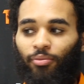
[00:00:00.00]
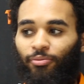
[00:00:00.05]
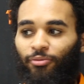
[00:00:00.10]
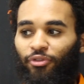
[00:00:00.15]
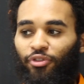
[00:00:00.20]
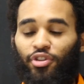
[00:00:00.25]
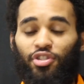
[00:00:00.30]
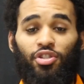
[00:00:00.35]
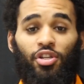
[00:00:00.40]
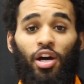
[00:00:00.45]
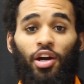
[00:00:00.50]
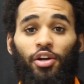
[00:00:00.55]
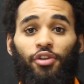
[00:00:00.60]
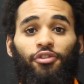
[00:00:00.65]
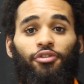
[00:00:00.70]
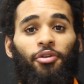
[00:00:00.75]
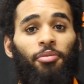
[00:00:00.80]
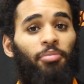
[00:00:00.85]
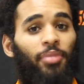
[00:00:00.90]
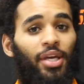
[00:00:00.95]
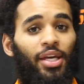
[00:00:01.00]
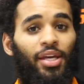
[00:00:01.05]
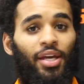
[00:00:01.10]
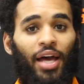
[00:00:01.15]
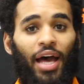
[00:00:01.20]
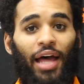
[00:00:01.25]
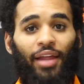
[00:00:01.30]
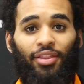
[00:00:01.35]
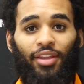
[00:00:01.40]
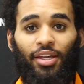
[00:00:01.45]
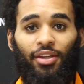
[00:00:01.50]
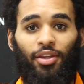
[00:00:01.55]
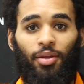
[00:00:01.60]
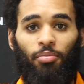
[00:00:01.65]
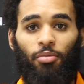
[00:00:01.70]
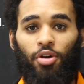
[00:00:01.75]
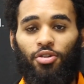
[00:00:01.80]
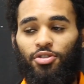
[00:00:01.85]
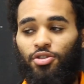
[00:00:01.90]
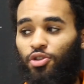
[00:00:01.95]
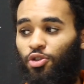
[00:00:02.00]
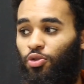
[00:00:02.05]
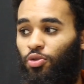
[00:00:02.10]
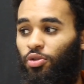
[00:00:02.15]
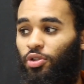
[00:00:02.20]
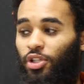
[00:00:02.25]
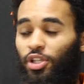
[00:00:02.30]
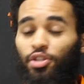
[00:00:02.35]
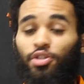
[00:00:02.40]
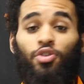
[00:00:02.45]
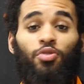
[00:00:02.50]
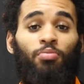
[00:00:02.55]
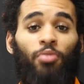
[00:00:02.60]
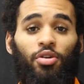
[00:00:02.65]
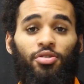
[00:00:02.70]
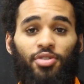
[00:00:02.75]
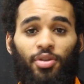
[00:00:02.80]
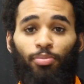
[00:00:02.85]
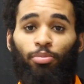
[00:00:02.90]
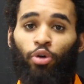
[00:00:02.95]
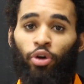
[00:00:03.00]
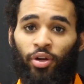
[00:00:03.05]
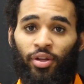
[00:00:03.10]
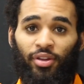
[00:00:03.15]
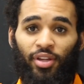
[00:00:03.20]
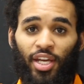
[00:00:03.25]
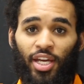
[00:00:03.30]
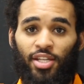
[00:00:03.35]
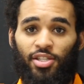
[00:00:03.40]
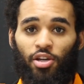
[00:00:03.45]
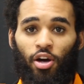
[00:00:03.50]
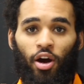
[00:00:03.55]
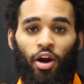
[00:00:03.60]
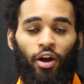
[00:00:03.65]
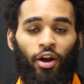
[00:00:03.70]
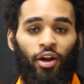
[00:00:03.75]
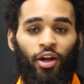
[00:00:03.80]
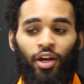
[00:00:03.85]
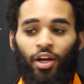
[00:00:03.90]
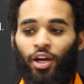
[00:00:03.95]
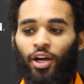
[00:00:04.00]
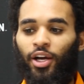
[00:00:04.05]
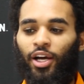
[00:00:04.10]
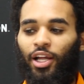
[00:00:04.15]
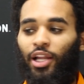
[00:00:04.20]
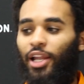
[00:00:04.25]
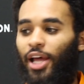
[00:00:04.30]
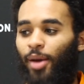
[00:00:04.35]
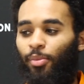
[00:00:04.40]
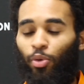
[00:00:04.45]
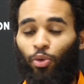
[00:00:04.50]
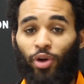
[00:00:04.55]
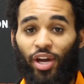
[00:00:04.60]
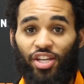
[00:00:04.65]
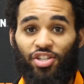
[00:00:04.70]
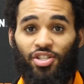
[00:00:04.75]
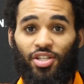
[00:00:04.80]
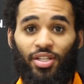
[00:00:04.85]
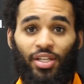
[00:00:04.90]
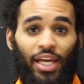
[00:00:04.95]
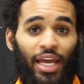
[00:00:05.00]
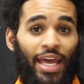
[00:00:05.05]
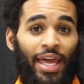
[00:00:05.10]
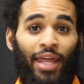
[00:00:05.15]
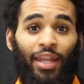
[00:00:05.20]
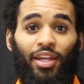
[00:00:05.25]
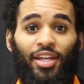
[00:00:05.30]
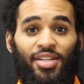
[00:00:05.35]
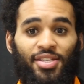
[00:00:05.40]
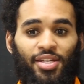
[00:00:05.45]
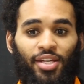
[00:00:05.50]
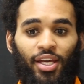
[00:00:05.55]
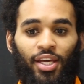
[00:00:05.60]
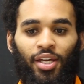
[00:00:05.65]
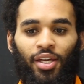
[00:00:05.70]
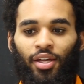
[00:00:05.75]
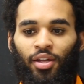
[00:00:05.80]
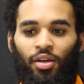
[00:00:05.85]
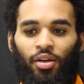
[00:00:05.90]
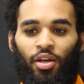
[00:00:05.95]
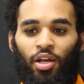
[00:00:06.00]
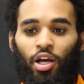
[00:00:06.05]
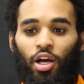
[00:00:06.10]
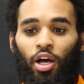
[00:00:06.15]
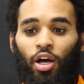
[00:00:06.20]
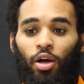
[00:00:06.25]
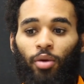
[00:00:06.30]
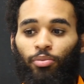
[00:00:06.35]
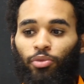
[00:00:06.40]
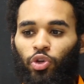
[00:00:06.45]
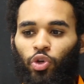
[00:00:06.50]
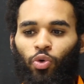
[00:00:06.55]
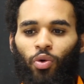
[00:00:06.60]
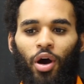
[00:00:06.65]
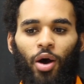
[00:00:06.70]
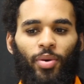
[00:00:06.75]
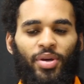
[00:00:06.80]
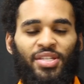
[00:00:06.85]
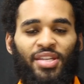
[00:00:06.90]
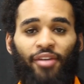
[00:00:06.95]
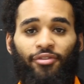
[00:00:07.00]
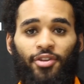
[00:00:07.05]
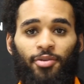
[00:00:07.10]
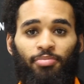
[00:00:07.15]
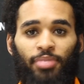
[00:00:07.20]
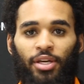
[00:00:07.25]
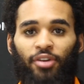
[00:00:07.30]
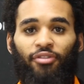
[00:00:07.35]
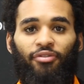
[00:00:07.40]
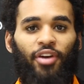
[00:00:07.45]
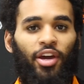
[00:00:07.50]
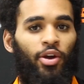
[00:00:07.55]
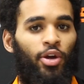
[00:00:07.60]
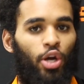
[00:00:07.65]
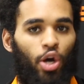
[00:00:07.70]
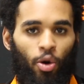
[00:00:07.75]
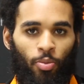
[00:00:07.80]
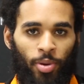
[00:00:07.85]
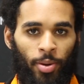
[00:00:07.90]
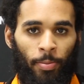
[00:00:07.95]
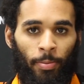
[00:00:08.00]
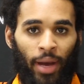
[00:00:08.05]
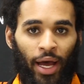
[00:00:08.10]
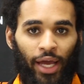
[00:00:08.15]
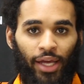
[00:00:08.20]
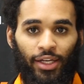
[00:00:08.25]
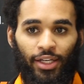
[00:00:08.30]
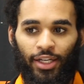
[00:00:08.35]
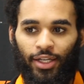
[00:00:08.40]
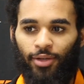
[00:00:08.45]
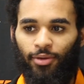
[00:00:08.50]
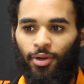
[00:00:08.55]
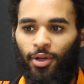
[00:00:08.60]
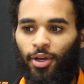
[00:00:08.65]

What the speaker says: For starters, for me, I think the two most important things are collaboration and listening. You always have to be very open-minded,